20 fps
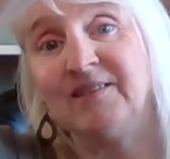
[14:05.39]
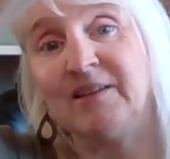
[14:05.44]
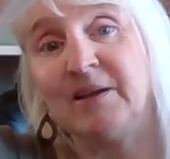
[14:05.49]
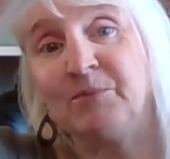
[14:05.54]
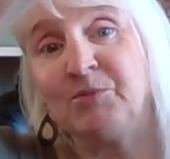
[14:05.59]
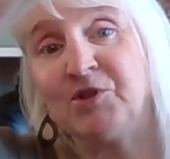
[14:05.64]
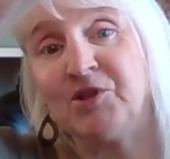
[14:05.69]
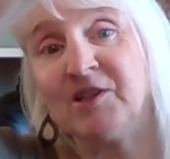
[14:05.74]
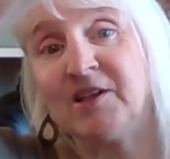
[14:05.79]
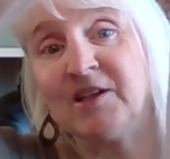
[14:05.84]

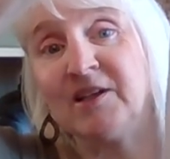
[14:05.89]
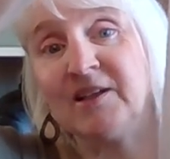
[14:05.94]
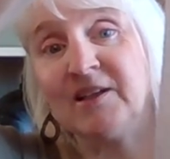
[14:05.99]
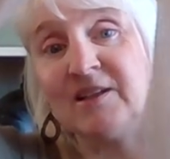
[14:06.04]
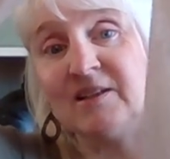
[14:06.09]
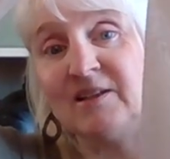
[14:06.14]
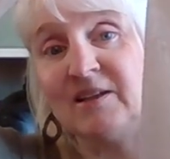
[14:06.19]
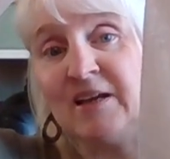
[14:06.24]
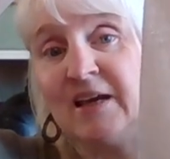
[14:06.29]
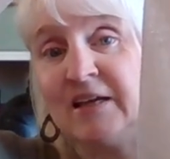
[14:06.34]
I'm just gonna
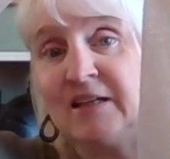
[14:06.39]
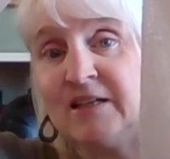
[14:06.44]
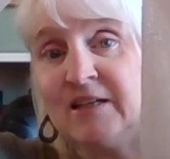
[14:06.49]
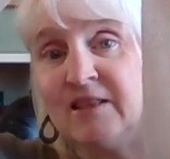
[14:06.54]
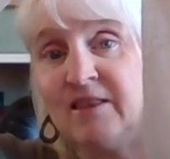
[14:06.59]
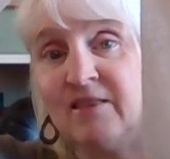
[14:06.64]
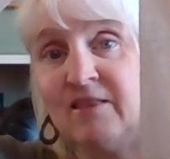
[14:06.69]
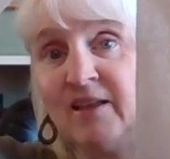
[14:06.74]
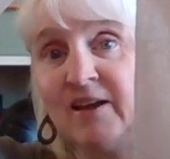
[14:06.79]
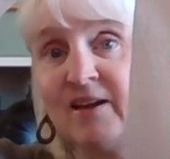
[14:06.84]
end
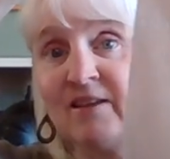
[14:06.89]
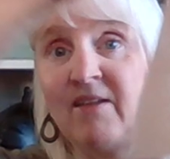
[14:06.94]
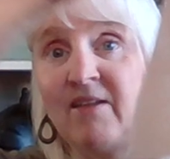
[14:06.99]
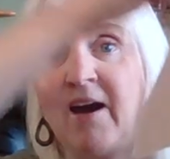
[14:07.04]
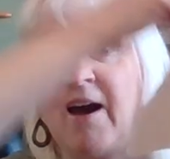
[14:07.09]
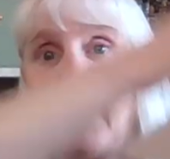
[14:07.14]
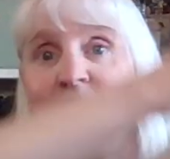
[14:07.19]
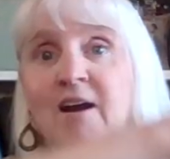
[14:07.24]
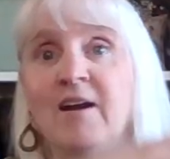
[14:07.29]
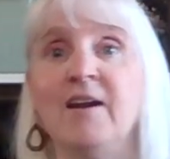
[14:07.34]
it like
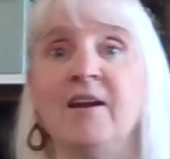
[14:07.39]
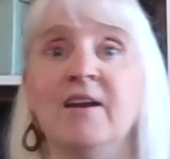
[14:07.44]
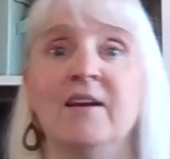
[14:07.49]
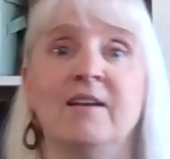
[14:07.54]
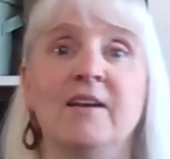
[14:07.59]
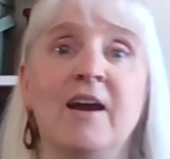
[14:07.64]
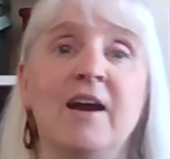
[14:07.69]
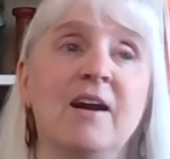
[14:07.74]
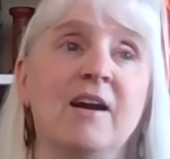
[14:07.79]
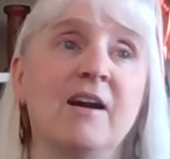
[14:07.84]
that,
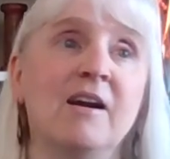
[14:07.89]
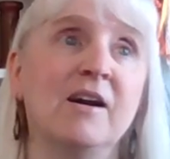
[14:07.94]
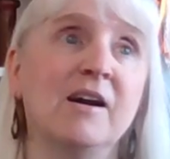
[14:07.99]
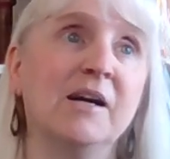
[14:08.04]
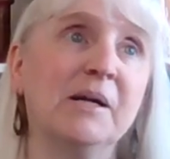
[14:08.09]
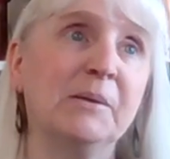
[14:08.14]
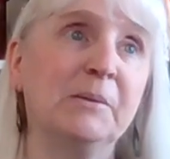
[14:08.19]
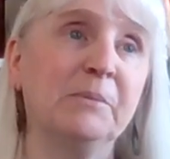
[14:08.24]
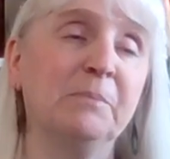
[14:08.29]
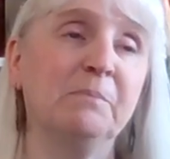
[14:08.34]
and
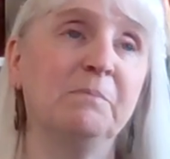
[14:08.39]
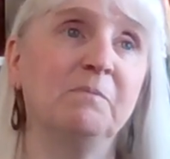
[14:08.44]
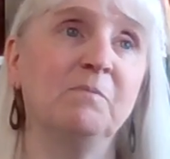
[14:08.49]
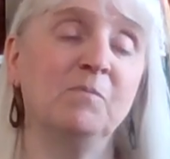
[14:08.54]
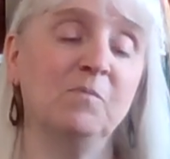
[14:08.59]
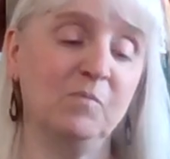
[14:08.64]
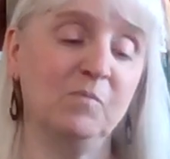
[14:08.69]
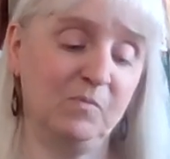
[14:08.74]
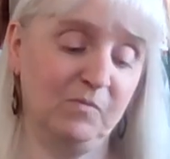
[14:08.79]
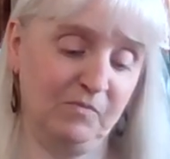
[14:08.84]

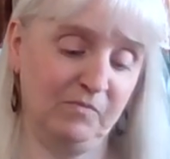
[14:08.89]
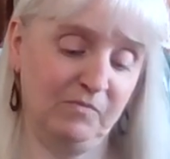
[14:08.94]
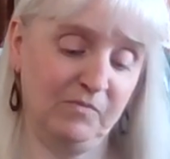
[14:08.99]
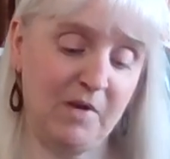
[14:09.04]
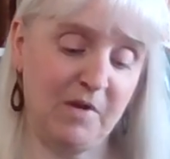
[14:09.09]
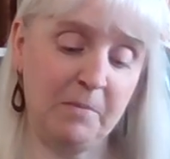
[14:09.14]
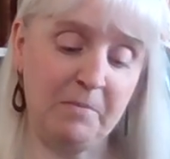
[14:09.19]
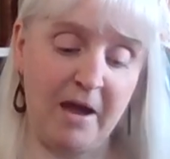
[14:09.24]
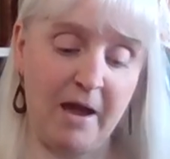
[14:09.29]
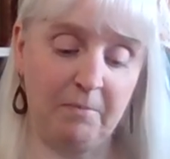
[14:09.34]

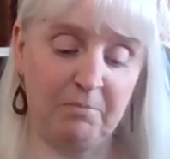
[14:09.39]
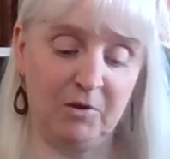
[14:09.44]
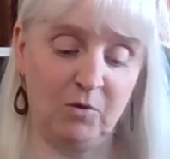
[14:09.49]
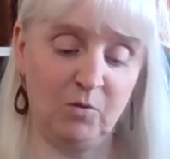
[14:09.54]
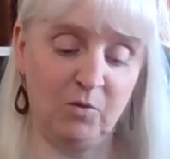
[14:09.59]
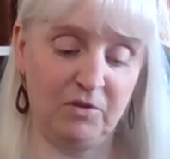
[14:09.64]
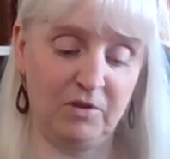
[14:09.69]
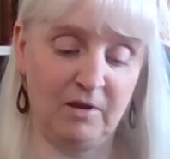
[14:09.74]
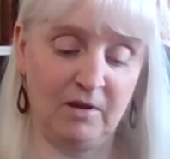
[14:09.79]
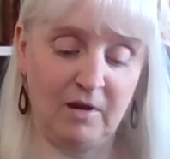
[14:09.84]
I'm happy
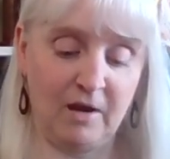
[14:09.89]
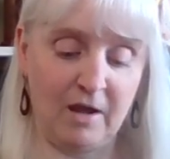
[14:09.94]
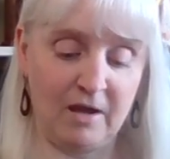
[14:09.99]
with it.